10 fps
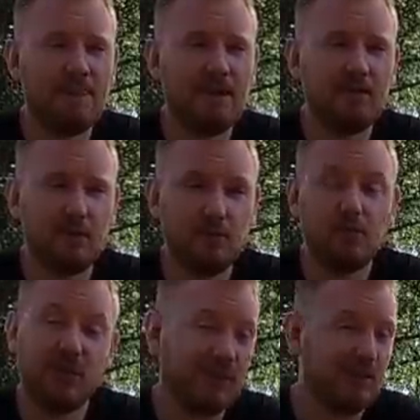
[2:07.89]
is going
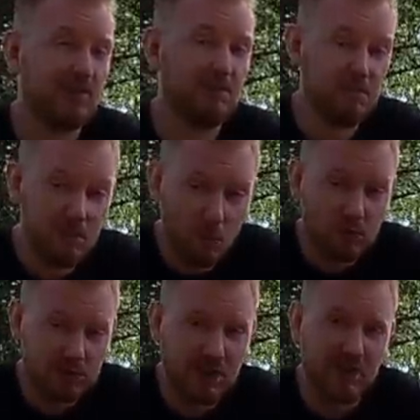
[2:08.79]
to take
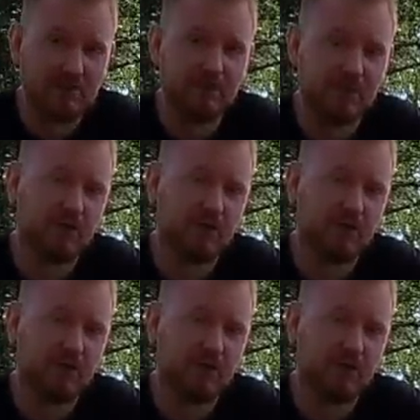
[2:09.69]
more time.